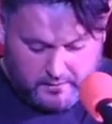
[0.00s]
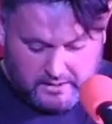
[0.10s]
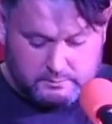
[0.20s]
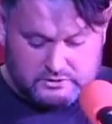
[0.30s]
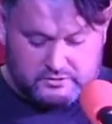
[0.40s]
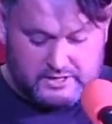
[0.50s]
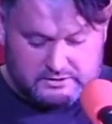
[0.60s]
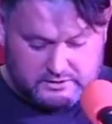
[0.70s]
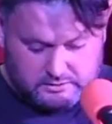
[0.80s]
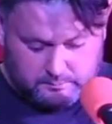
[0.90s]
He was
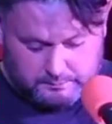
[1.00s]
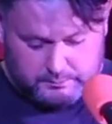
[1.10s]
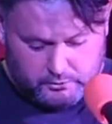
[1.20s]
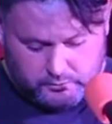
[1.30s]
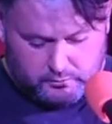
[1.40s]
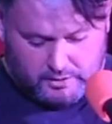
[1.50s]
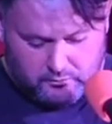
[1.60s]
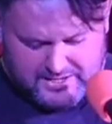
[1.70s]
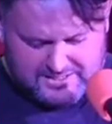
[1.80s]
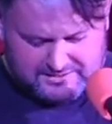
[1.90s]
dressed in blue, a
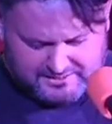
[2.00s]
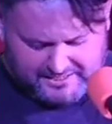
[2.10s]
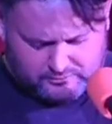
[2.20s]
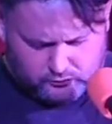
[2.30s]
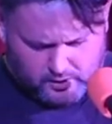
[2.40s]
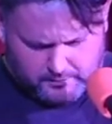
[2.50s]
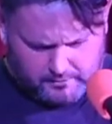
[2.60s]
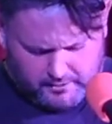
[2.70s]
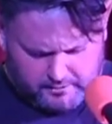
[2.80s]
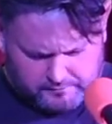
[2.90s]
really tight
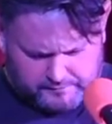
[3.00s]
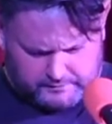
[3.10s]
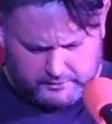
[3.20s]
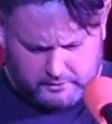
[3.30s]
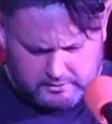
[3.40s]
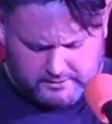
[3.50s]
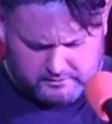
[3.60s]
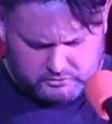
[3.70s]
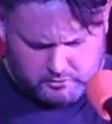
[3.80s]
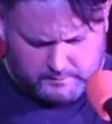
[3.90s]
rubber outfit, and looked like
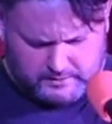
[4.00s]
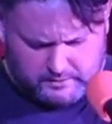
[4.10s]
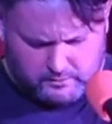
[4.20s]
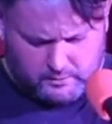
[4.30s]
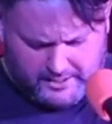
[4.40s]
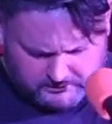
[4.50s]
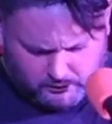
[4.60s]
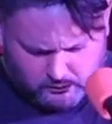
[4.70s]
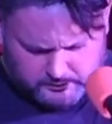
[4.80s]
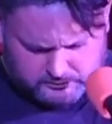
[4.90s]
a superhero. I
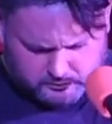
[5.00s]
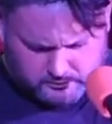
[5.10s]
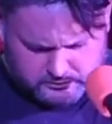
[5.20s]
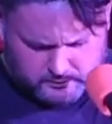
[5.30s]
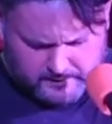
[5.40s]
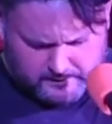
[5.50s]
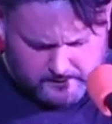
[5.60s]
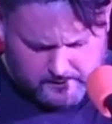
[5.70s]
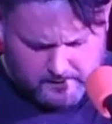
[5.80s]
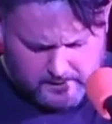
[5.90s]
told him so as
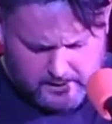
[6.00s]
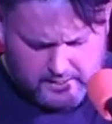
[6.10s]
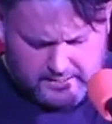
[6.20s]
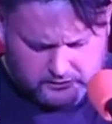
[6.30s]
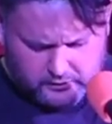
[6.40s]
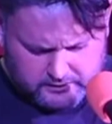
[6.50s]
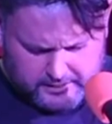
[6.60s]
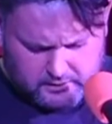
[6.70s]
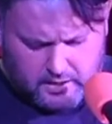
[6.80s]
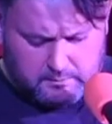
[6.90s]
well. He took
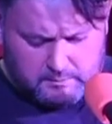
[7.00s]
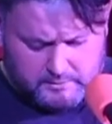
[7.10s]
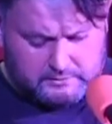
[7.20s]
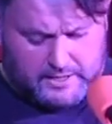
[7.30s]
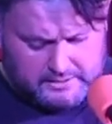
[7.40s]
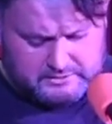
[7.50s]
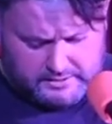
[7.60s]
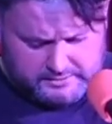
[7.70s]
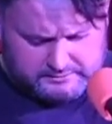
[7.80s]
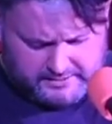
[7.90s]
that compliment as
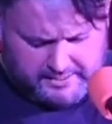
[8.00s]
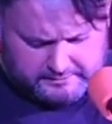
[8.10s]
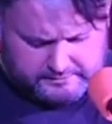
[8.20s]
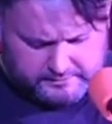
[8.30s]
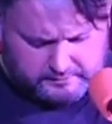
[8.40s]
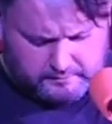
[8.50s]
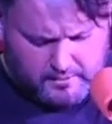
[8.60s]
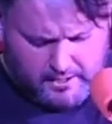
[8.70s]
I intended it